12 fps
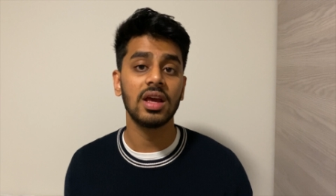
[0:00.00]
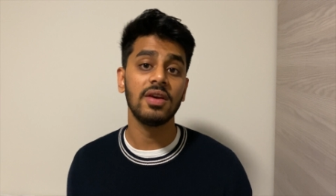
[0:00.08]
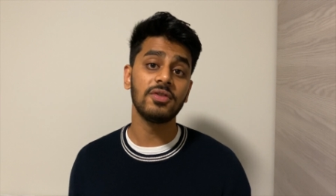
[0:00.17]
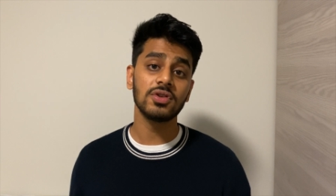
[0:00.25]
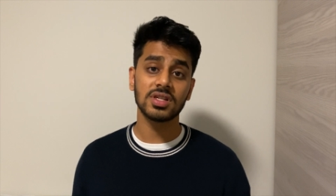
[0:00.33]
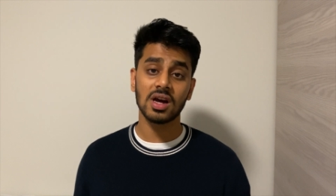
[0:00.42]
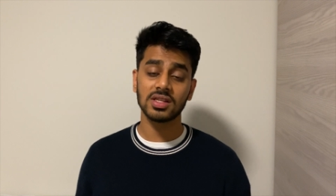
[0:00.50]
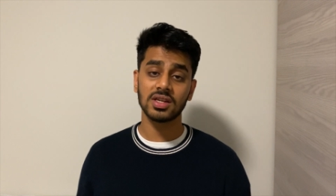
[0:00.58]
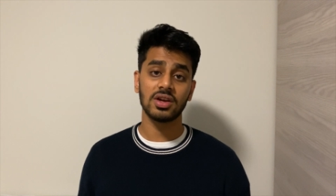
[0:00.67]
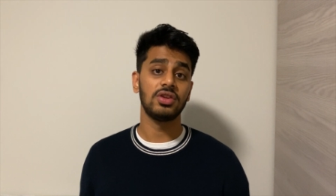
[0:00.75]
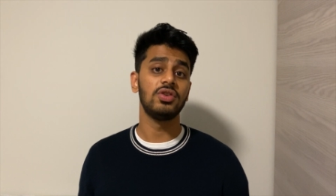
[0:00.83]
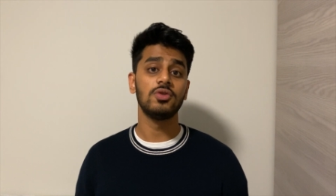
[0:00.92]
If you're starting at
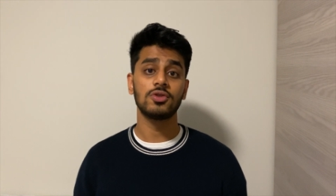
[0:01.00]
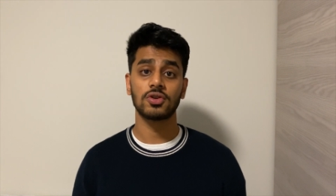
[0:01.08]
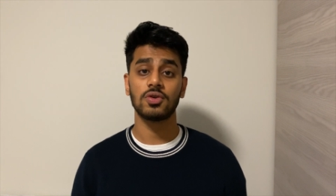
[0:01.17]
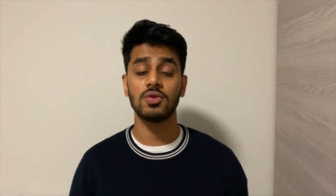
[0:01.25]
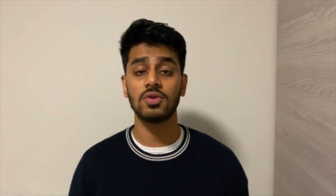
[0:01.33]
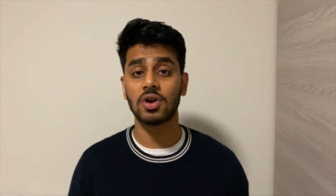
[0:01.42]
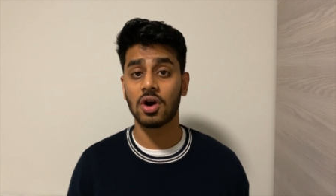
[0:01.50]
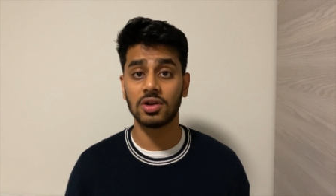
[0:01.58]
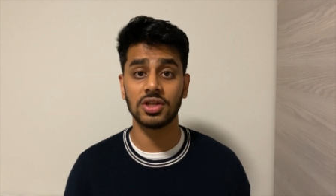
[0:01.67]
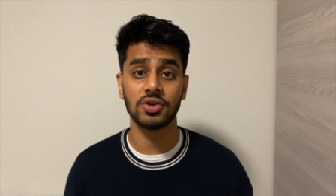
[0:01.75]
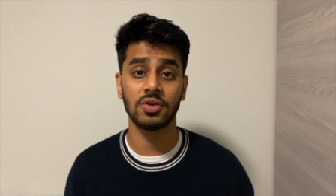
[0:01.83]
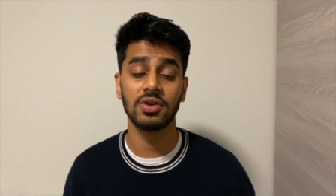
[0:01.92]
a new school,
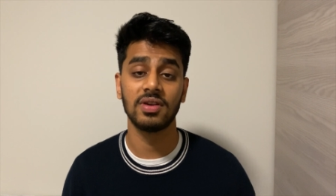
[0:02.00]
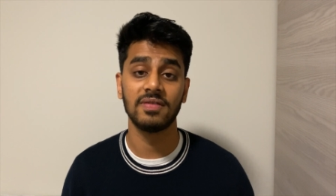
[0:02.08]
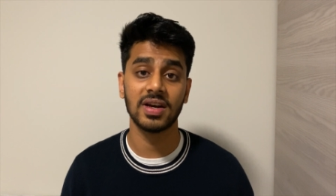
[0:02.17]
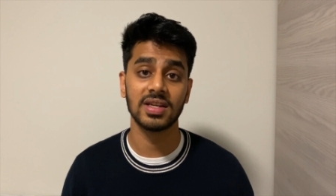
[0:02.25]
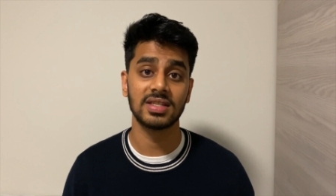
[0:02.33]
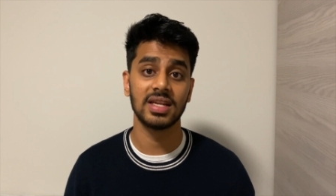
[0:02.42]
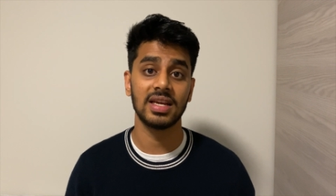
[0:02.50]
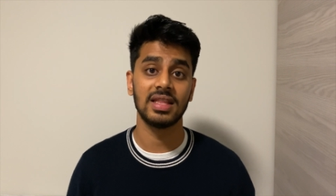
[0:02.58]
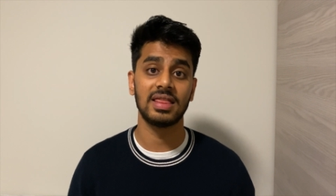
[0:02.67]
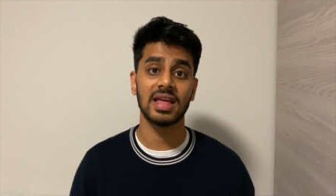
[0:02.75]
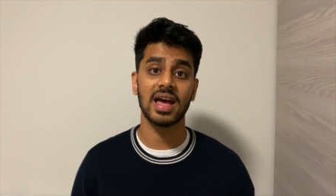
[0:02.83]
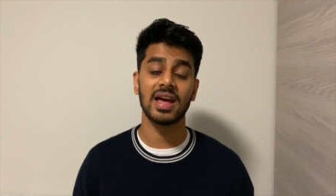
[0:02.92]
college or university,
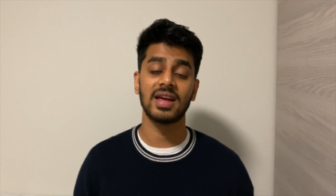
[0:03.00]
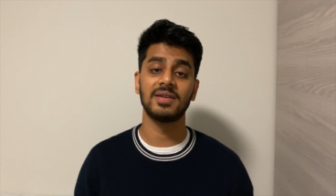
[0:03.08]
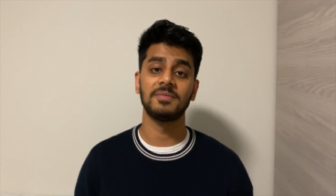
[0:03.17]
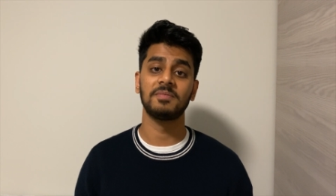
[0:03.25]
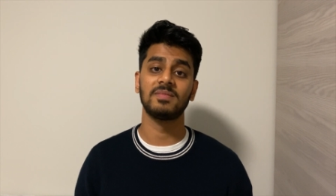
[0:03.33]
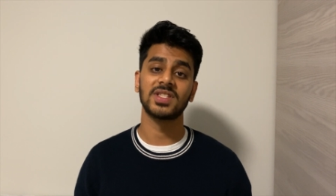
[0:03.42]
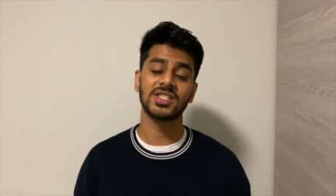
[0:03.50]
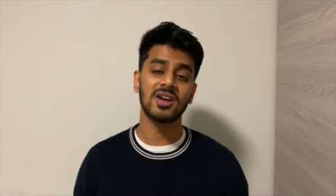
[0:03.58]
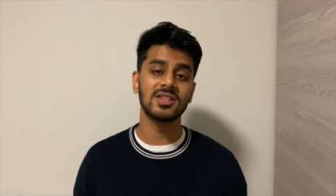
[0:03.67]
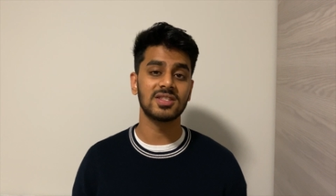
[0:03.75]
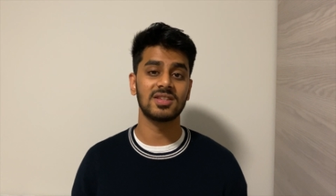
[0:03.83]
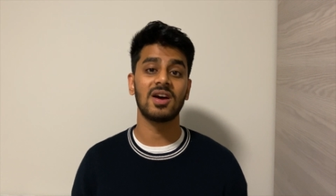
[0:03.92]
then
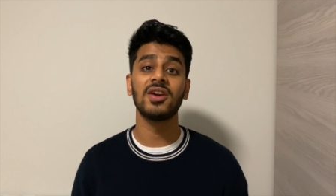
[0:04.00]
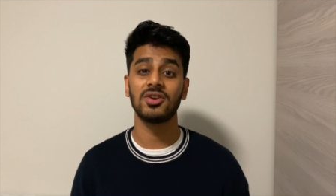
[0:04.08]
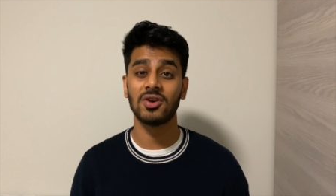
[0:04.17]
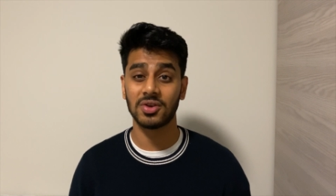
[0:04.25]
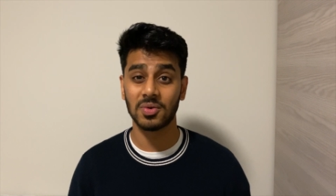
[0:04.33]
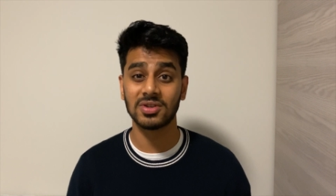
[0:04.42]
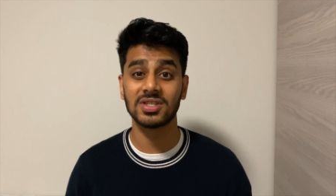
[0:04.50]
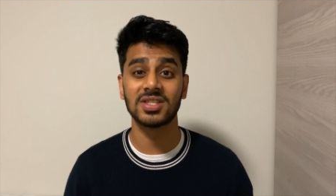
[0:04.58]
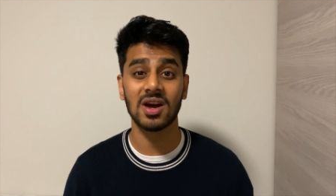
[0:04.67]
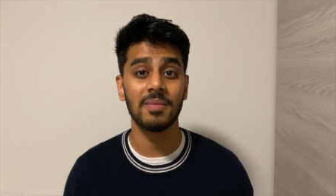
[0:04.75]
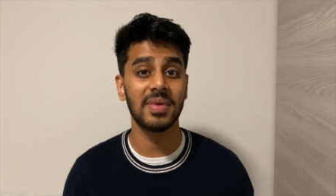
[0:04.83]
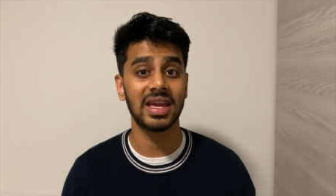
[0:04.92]
chances are, you want to
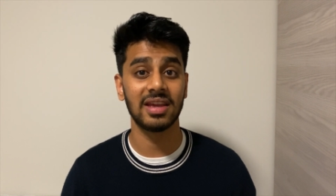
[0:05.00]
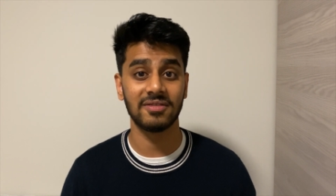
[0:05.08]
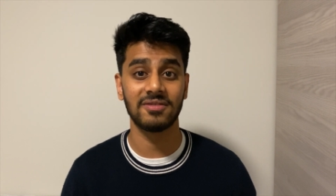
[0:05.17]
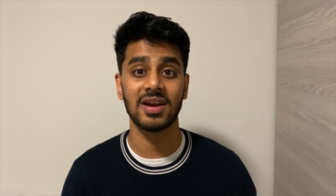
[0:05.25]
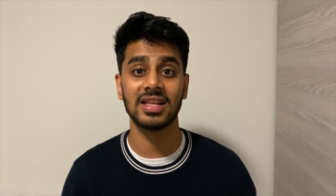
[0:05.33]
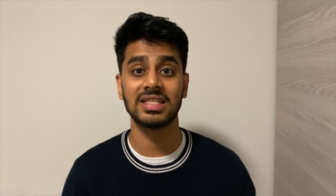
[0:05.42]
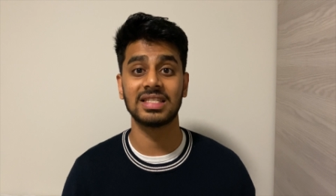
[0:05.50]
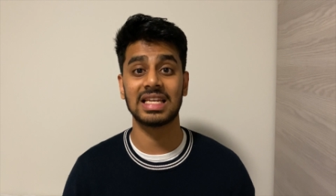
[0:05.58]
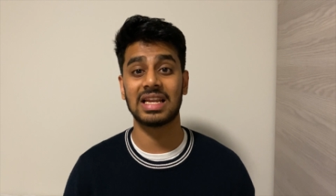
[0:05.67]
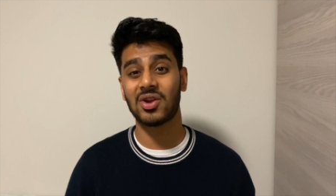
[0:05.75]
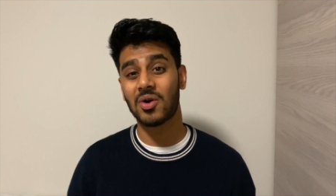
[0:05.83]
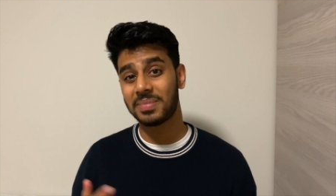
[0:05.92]
start making friends
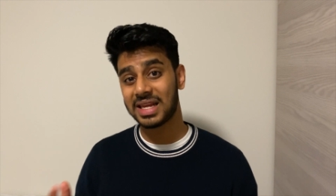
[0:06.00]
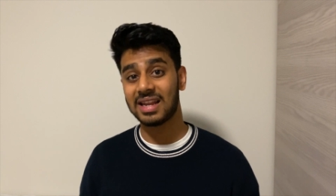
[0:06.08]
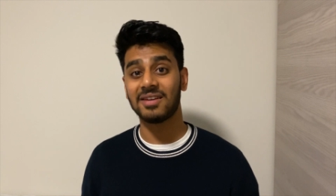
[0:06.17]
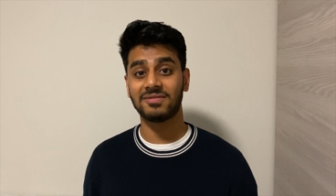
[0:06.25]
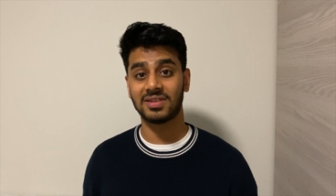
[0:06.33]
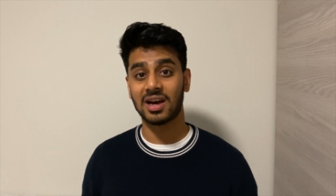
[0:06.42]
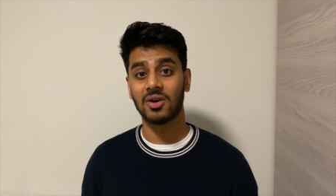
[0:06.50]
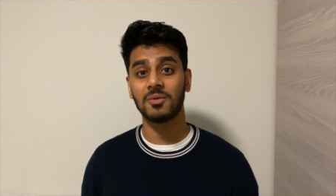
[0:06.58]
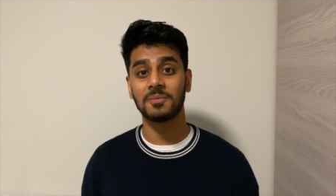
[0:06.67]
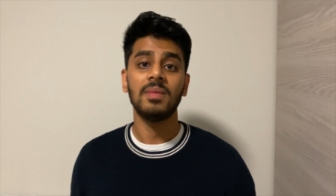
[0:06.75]
and not be left out.